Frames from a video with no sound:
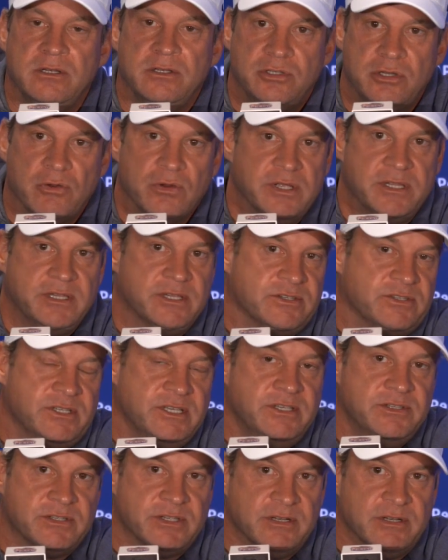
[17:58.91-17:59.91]
during the
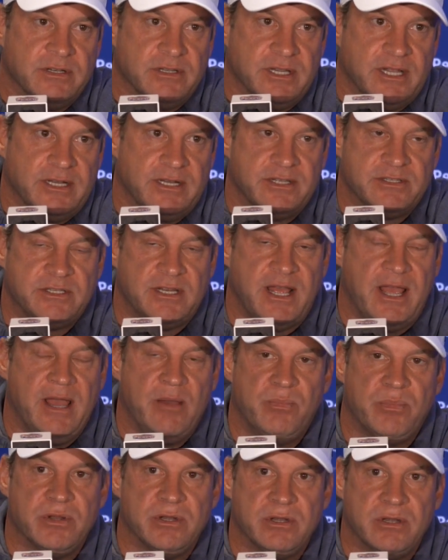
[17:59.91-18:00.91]
season. That doesn't
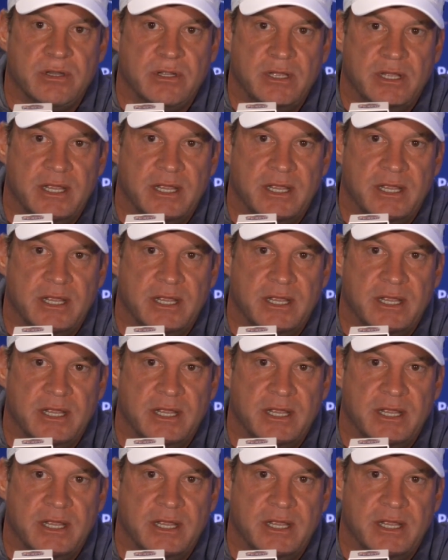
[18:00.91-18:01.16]
happen,